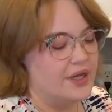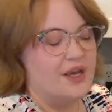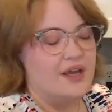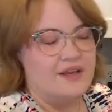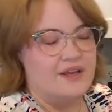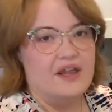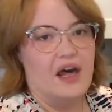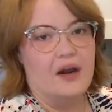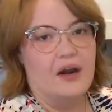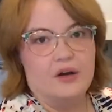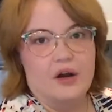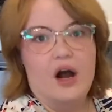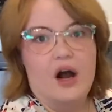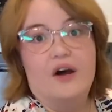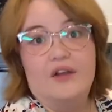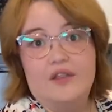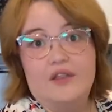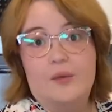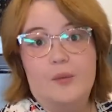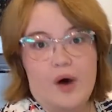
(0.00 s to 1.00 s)
that are
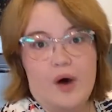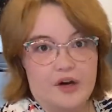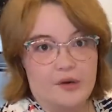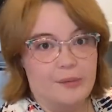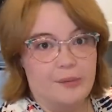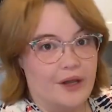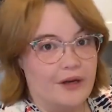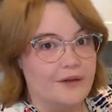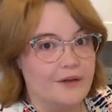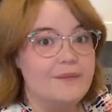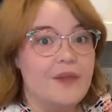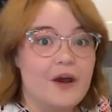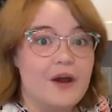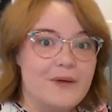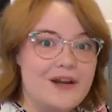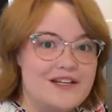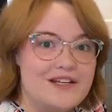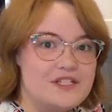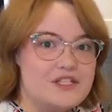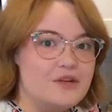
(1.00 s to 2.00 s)
on the water bottle. All
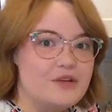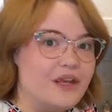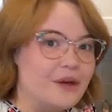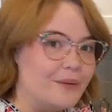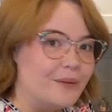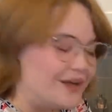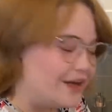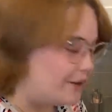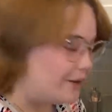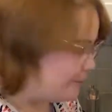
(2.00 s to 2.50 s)
right, so here we go.